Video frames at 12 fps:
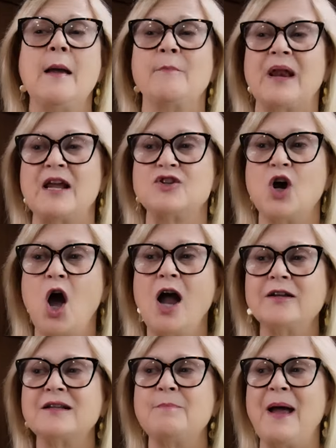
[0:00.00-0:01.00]
But I
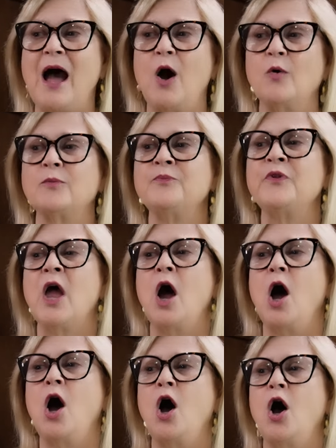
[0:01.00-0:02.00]
talked about
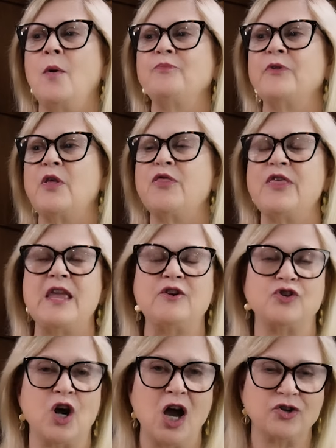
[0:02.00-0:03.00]

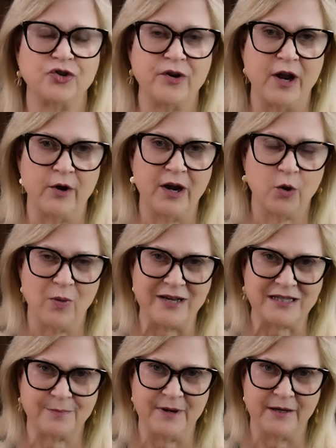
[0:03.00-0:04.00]
the Dr. Eric
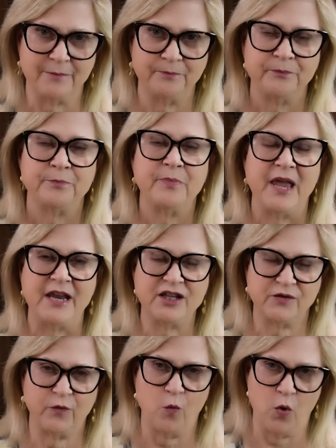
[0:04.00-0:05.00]
Westman
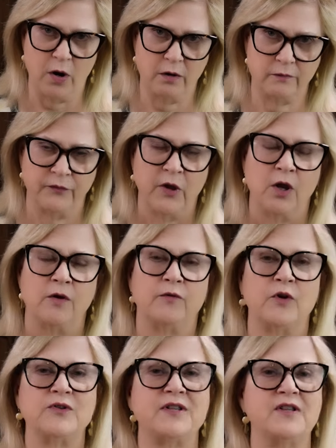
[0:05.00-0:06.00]
page 4
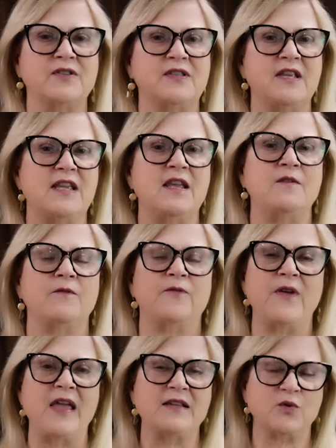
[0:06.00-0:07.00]
versus the
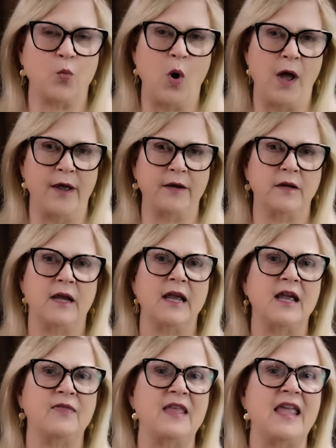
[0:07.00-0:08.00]
phase 1
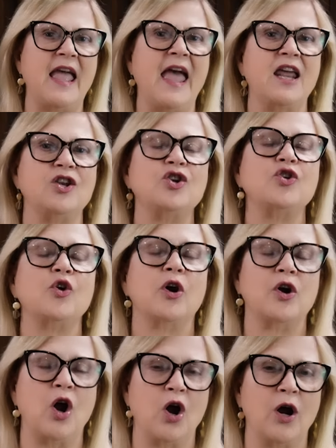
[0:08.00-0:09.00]
in the End
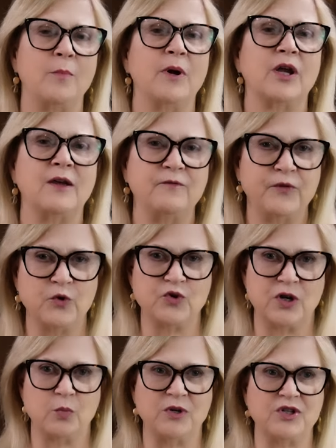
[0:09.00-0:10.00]
Your Carb
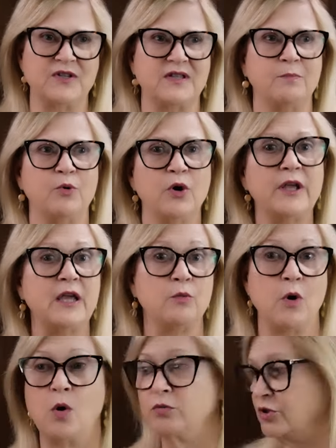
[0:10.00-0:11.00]
Confusion, which is the book he
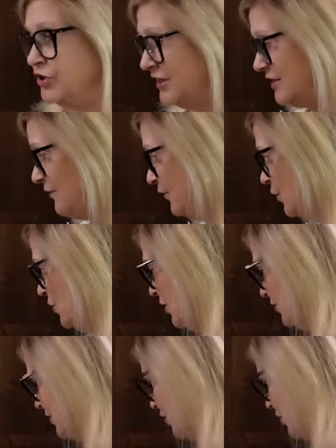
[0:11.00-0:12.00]
wrote just a few years